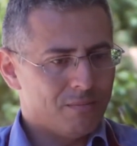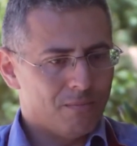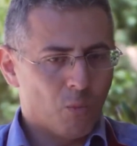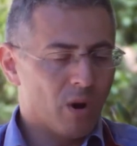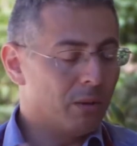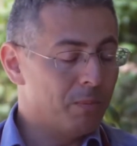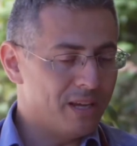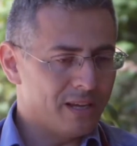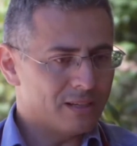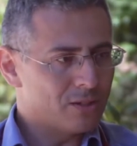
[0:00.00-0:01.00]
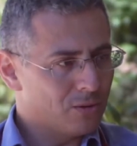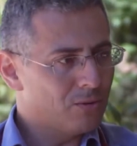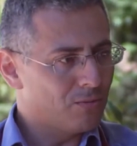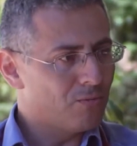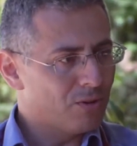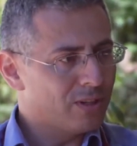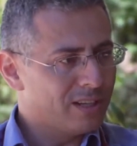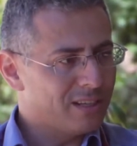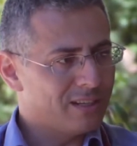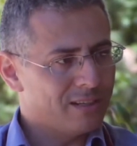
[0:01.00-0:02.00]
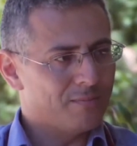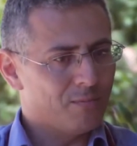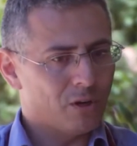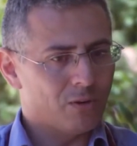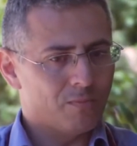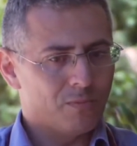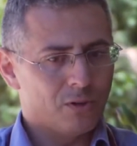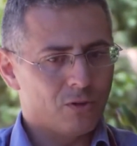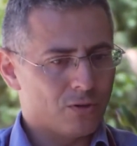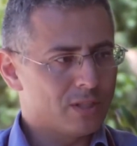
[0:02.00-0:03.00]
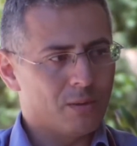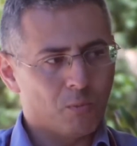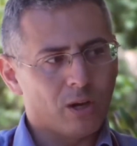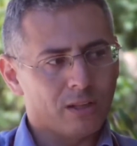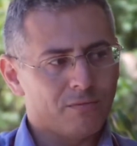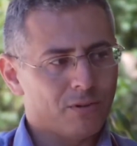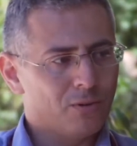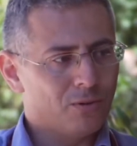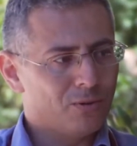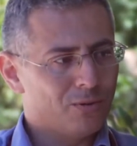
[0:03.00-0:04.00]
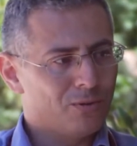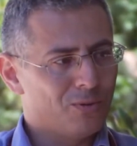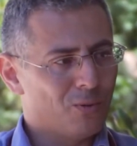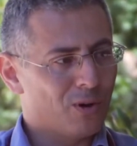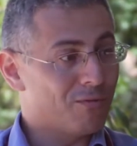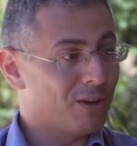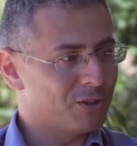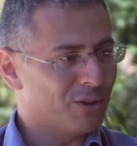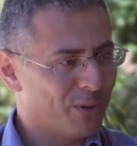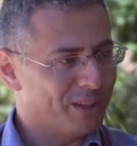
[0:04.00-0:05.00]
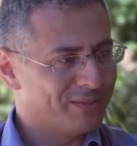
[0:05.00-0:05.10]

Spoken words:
well-being. So really, you should sleep well if you want to function well.